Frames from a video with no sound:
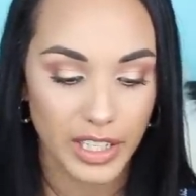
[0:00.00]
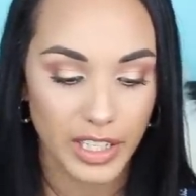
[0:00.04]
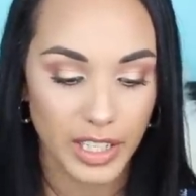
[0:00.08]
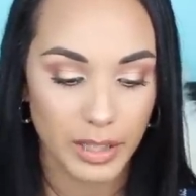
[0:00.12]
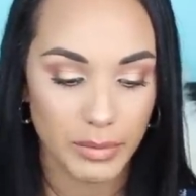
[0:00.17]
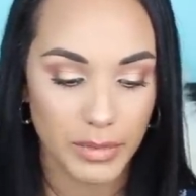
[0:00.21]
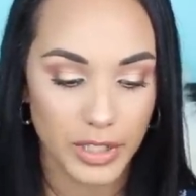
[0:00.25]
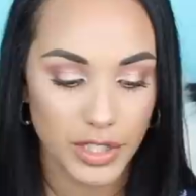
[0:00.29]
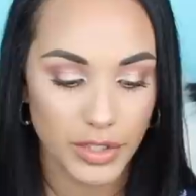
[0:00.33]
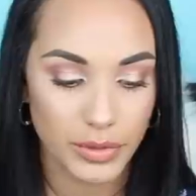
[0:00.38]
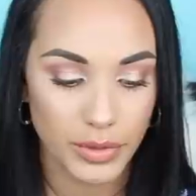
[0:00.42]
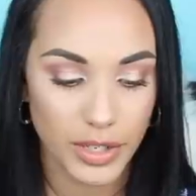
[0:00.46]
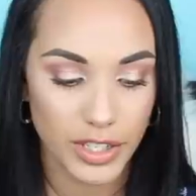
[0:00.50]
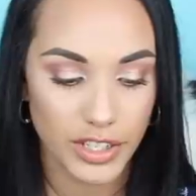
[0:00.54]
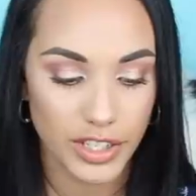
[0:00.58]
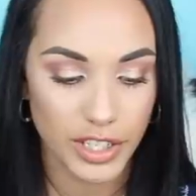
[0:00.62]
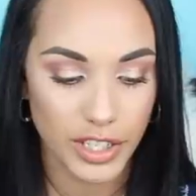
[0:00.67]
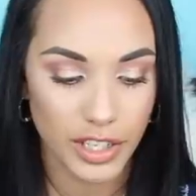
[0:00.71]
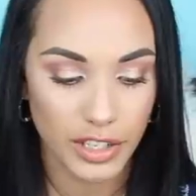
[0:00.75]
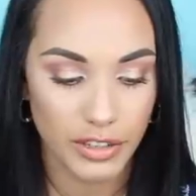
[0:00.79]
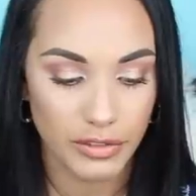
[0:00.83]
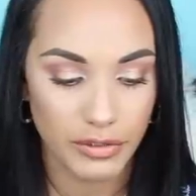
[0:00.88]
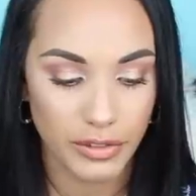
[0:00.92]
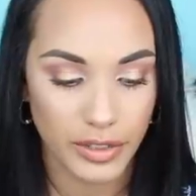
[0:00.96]
let me swatch
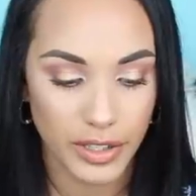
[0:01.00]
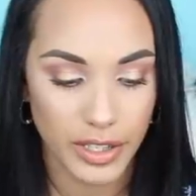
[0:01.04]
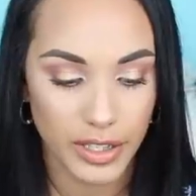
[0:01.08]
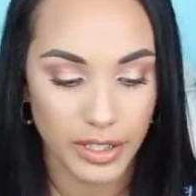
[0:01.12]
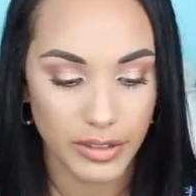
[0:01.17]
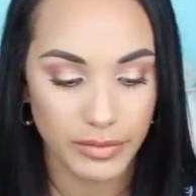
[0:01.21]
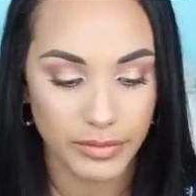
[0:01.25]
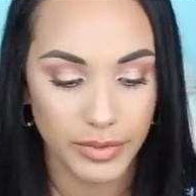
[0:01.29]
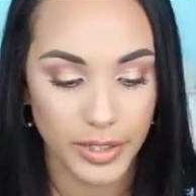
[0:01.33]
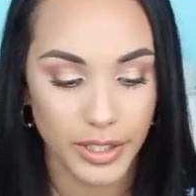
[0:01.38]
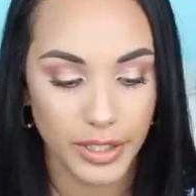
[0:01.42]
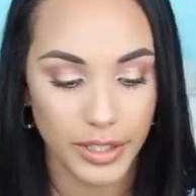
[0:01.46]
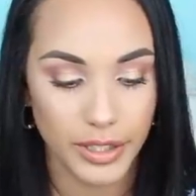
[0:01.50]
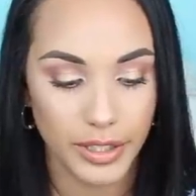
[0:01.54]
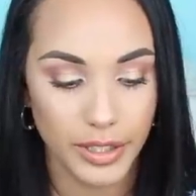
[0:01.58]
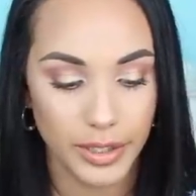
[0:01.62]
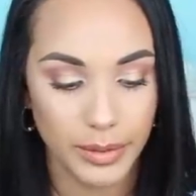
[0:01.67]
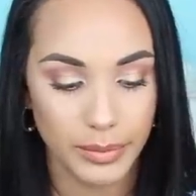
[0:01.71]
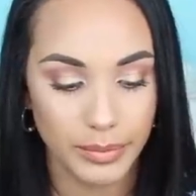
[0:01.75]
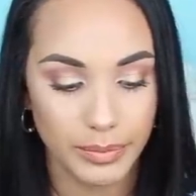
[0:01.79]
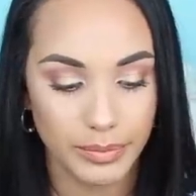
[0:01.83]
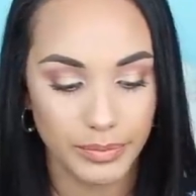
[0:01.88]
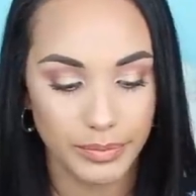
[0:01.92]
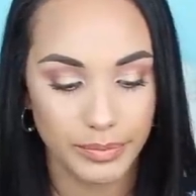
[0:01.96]
it here for you.
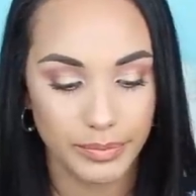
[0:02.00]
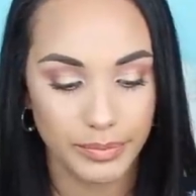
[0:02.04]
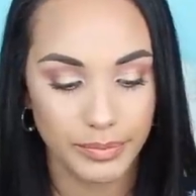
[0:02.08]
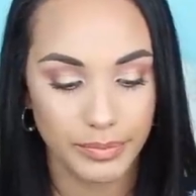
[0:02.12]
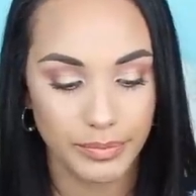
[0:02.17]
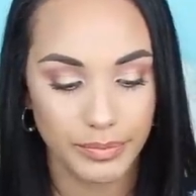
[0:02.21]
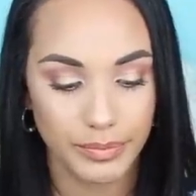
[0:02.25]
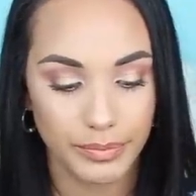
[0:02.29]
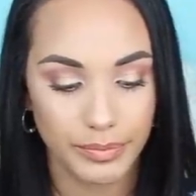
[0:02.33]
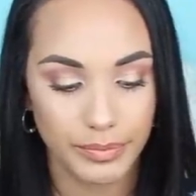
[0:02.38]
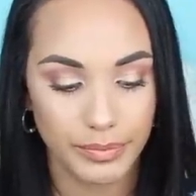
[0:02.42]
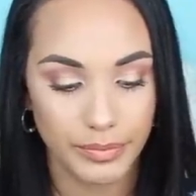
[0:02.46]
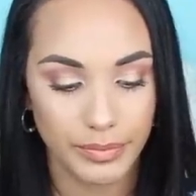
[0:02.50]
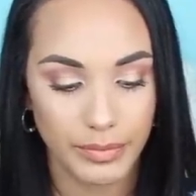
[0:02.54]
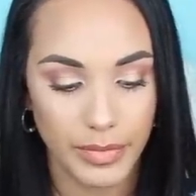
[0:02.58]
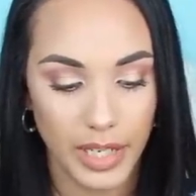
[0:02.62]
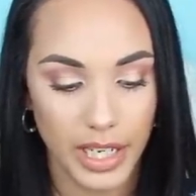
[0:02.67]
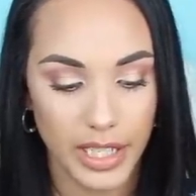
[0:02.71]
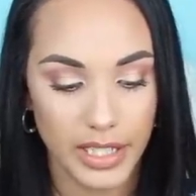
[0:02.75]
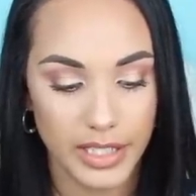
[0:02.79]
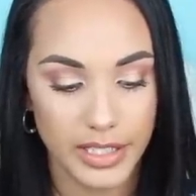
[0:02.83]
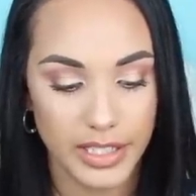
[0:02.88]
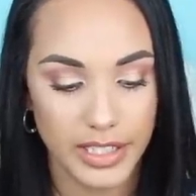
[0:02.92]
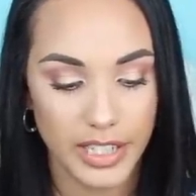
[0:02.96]
Yep,
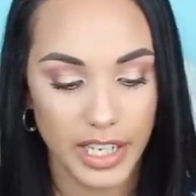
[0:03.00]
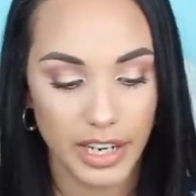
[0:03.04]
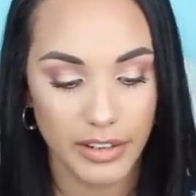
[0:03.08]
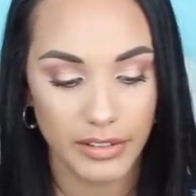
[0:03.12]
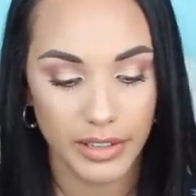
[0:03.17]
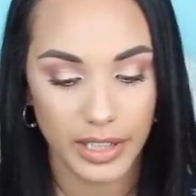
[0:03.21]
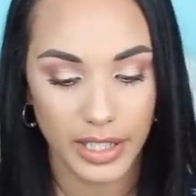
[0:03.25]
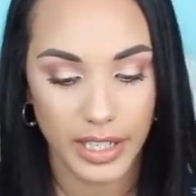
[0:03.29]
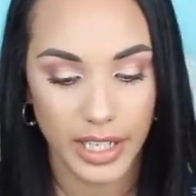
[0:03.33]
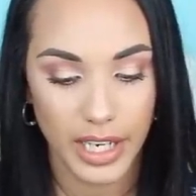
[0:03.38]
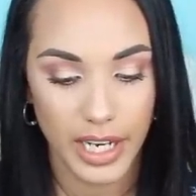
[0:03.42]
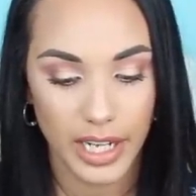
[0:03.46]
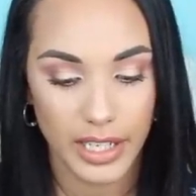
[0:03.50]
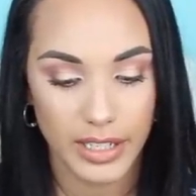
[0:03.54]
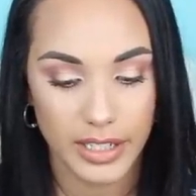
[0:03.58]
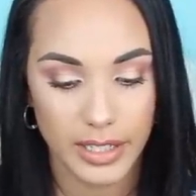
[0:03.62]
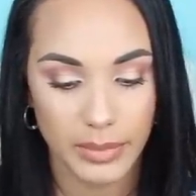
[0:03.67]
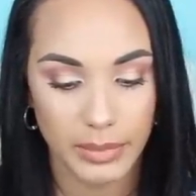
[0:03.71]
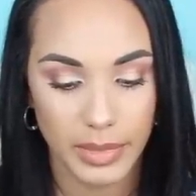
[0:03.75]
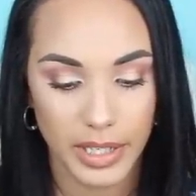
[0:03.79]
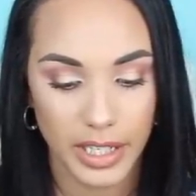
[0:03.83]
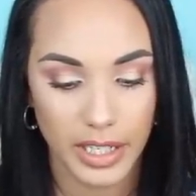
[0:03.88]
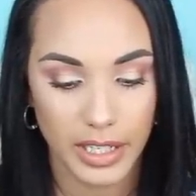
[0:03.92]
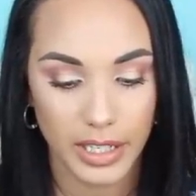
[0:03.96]
I definitely had
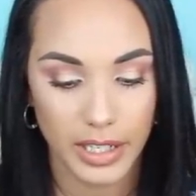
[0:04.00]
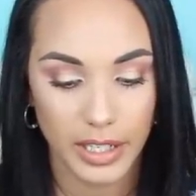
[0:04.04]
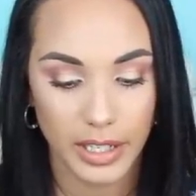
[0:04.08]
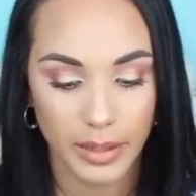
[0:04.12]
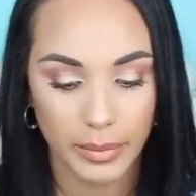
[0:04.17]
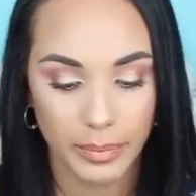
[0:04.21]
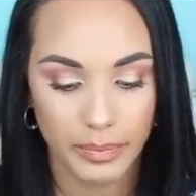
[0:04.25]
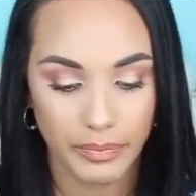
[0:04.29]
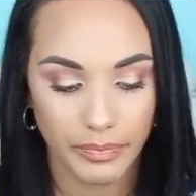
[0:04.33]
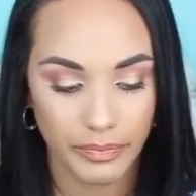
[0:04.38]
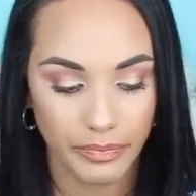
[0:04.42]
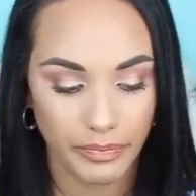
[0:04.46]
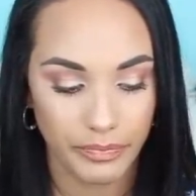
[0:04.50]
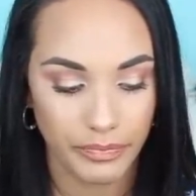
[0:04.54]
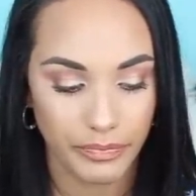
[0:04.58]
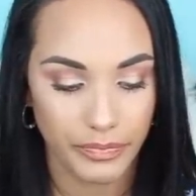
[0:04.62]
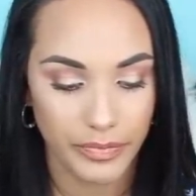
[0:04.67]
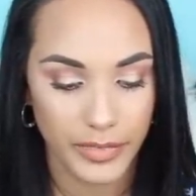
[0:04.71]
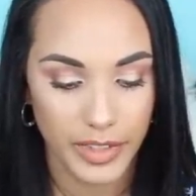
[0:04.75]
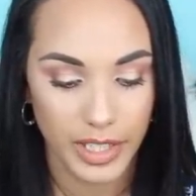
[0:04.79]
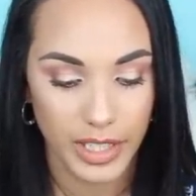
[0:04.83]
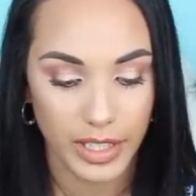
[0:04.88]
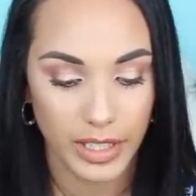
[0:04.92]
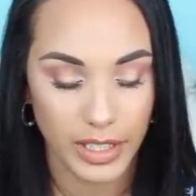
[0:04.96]
to pick it up.
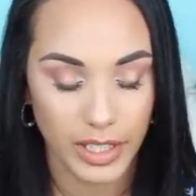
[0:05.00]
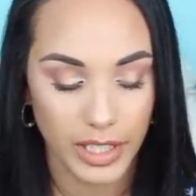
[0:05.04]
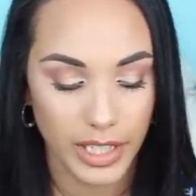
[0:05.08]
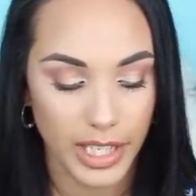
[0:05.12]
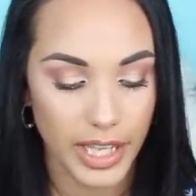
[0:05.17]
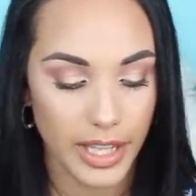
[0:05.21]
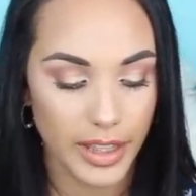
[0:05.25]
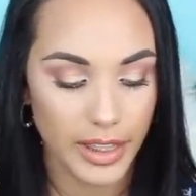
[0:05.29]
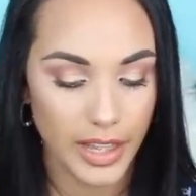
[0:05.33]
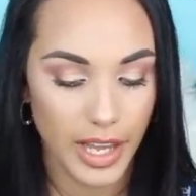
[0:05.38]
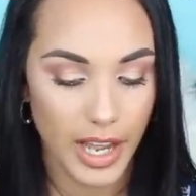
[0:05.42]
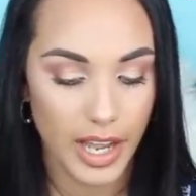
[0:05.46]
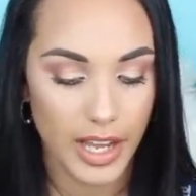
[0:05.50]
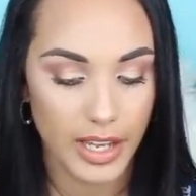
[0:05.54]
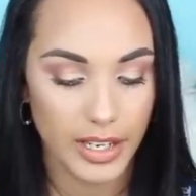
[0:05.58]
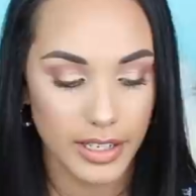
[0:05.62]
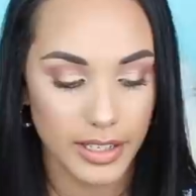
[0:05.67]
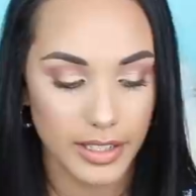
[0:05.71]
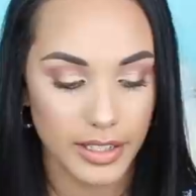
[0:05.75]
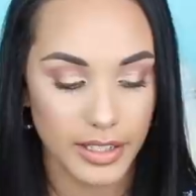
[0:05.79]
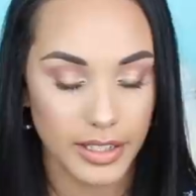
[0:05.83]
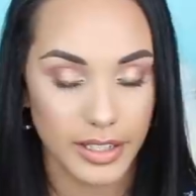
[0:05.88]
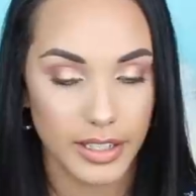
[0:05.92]
Look at that.